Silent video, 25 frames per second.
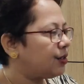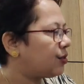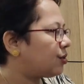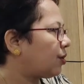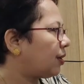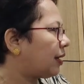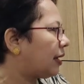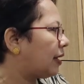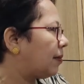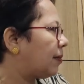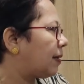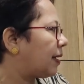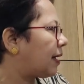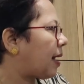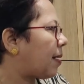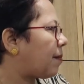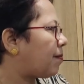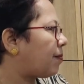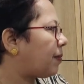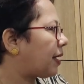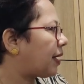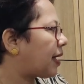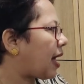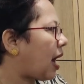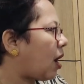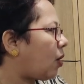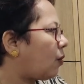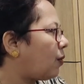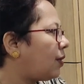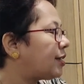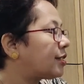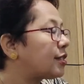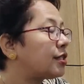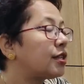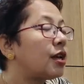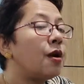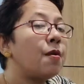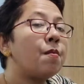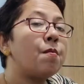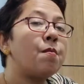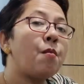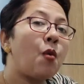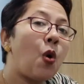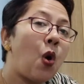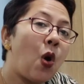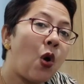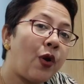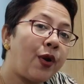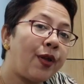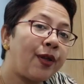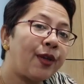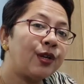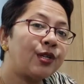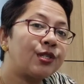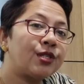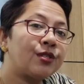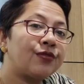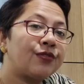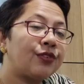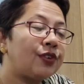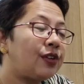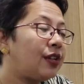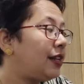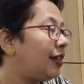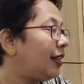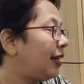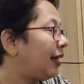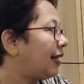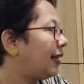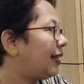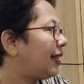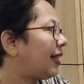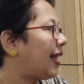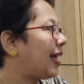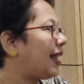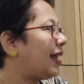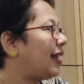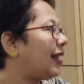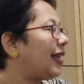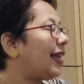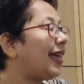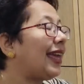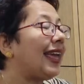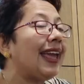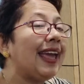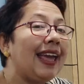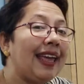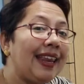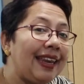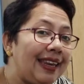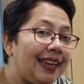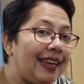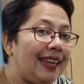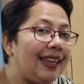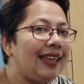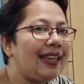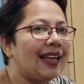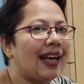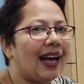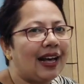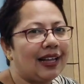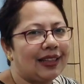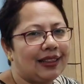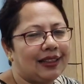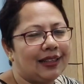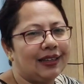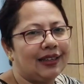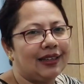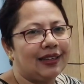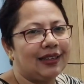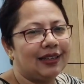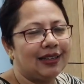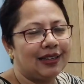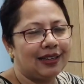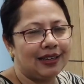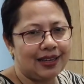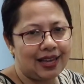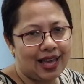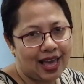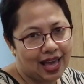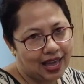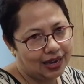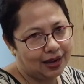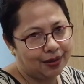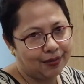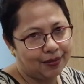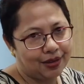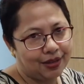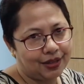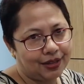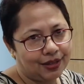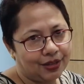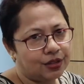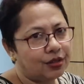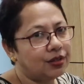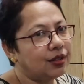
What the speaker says: So it will become the cow is more useful than any other animal.